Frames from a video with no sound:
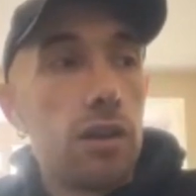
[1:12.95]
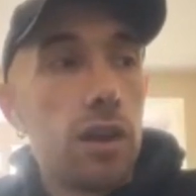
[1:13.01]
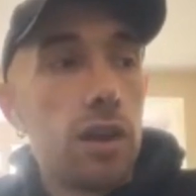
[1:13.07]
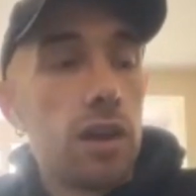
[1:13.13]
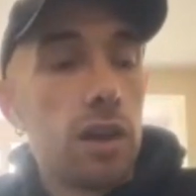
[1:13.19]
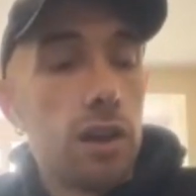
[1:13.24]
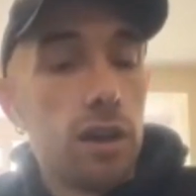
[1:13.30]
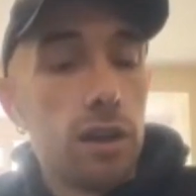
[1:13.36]

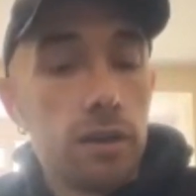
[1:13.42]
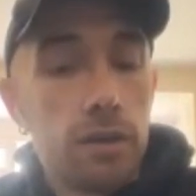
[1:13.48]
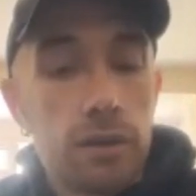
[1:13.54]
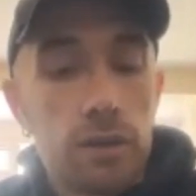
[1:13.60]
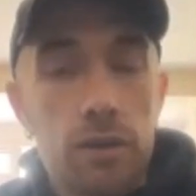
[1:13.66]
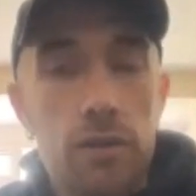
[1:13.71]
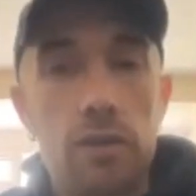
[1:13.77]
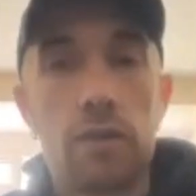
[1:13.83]
honed
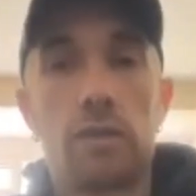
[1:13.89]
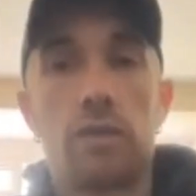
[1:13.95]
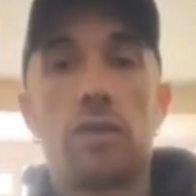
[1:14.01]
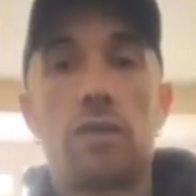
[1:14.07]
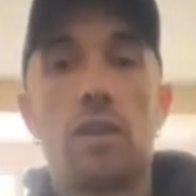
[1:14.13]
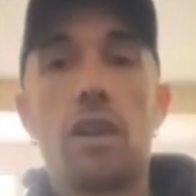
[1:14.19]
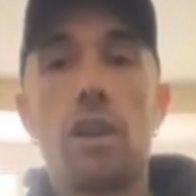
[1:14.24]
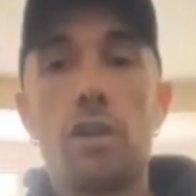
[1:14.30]

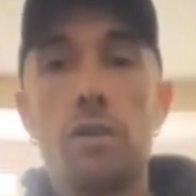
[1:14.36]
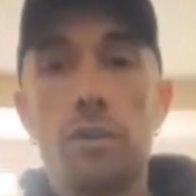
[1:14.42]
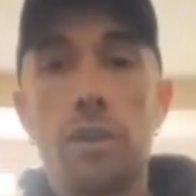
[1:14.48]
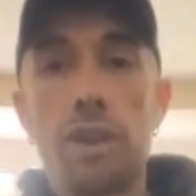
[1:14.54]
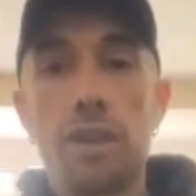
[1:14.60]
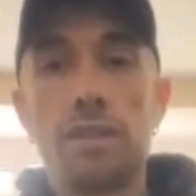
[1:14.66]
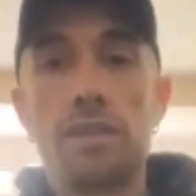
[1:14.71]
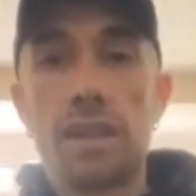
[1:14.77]

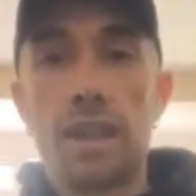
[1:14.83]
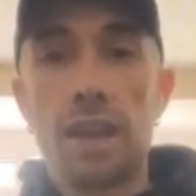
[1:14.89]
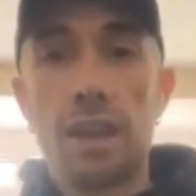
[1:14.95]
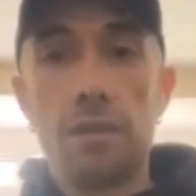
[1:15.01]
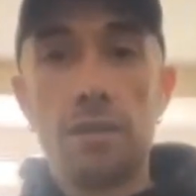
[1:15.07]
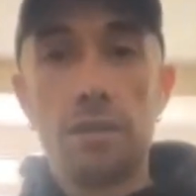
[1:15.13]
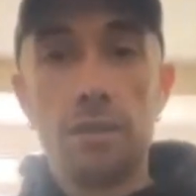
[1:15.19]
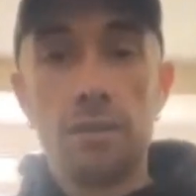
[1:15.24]
things
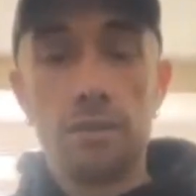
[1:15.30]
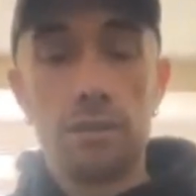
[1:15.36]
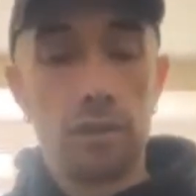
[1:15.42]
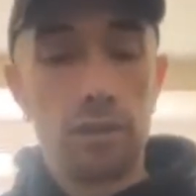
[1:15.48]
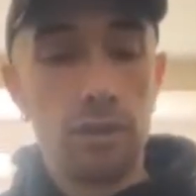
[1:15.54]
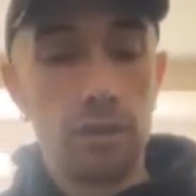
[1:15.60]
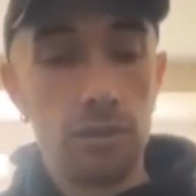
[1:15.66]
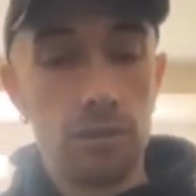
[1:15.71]
down
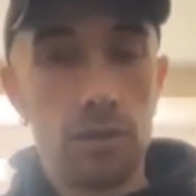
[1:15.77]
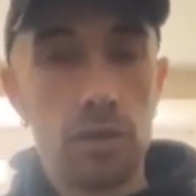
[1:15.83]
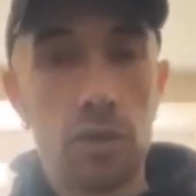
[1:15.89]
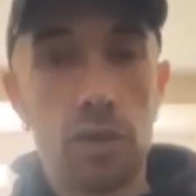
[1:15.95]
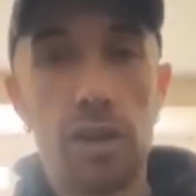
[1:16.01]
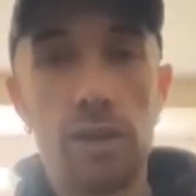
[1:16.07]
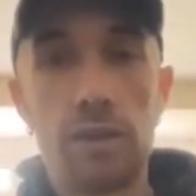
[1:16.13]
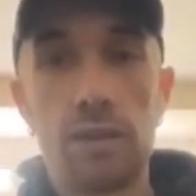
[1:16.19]
and
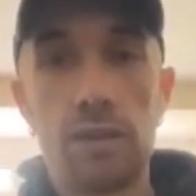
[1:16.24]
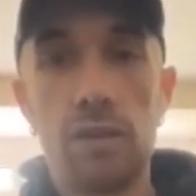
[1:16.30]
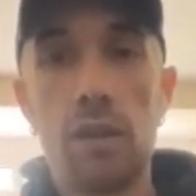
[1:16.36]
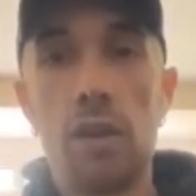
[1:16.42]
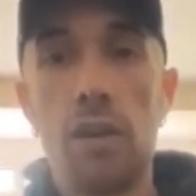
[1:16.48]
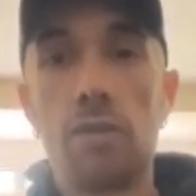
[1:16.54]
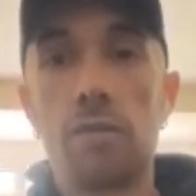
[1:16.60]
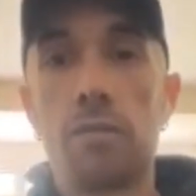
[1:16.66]
tried to
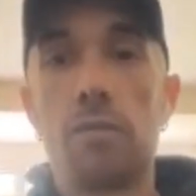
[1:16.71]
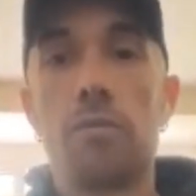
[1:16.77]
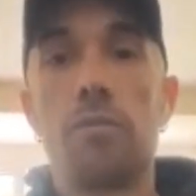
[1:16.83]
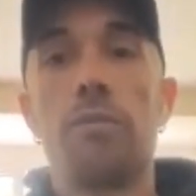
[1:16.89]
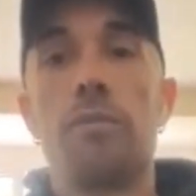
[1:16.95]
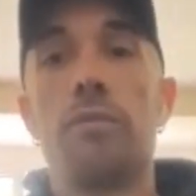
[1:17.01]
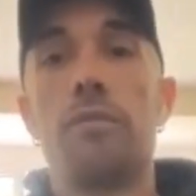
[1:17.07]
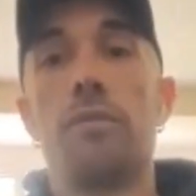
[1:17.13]
not
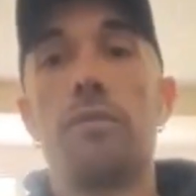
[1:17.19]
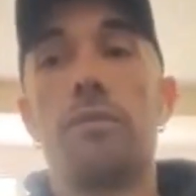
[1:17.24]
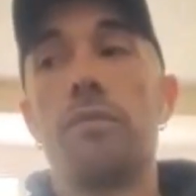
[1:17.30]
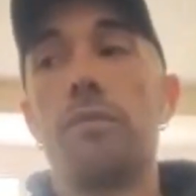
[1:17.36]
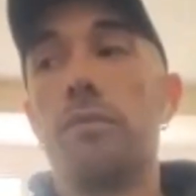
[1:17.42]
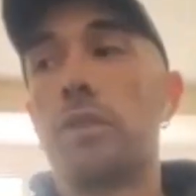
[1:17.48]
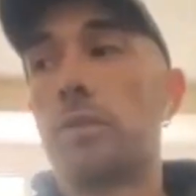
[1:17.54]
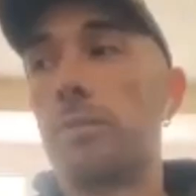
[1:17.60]

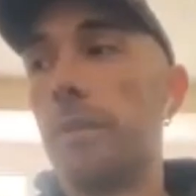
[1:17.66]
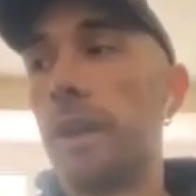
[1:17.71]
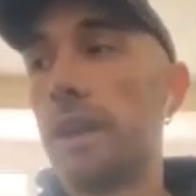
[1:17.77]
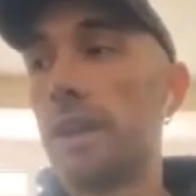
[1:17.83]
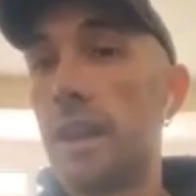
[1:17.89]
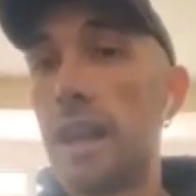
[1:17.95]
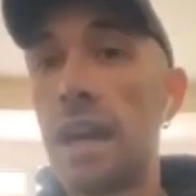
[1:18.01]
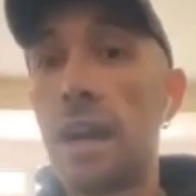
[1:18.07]

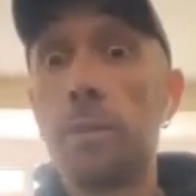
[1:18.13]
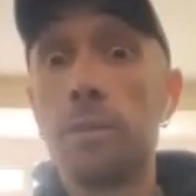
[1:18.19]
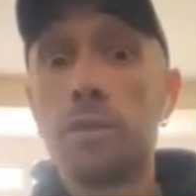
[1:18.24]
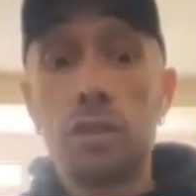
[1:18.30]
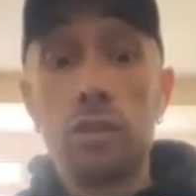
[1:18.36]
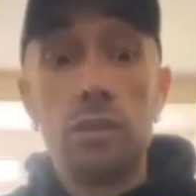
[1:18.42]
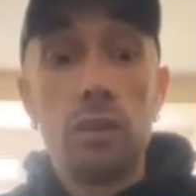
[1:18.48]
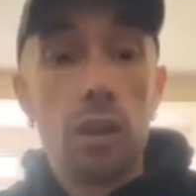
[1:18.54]
make the
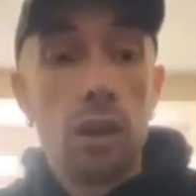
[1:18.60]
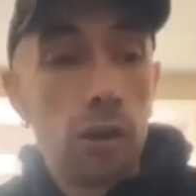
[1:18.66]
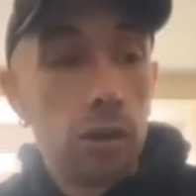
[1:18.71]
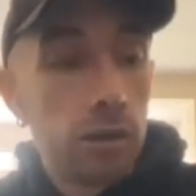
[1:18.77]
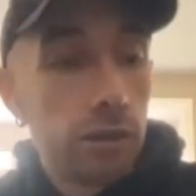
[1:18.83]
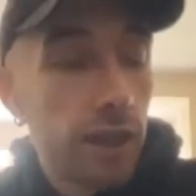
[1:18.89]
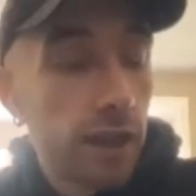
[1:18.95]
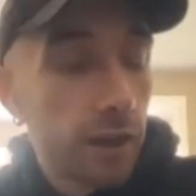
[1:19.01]
album too
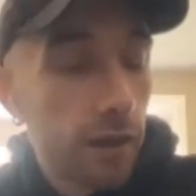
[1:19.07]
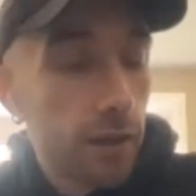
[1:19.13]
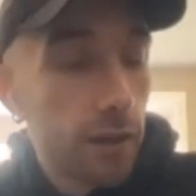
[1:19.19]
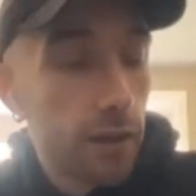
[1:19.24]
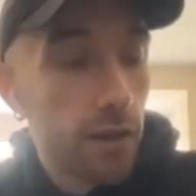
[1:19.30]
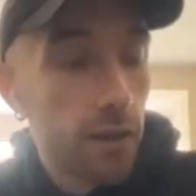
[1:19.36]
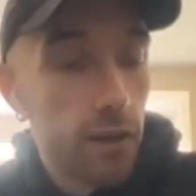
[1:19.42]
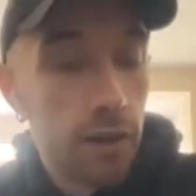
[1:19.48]
long, that
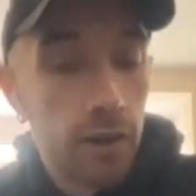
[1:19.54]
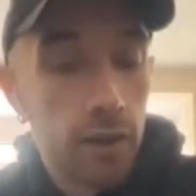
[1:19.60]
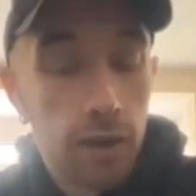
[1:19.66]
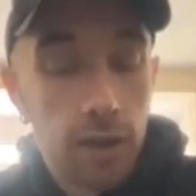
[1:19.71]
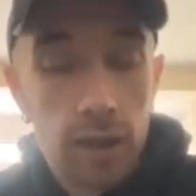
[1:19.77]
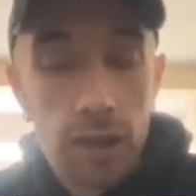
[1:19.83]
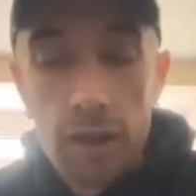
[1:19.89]
kind of thing.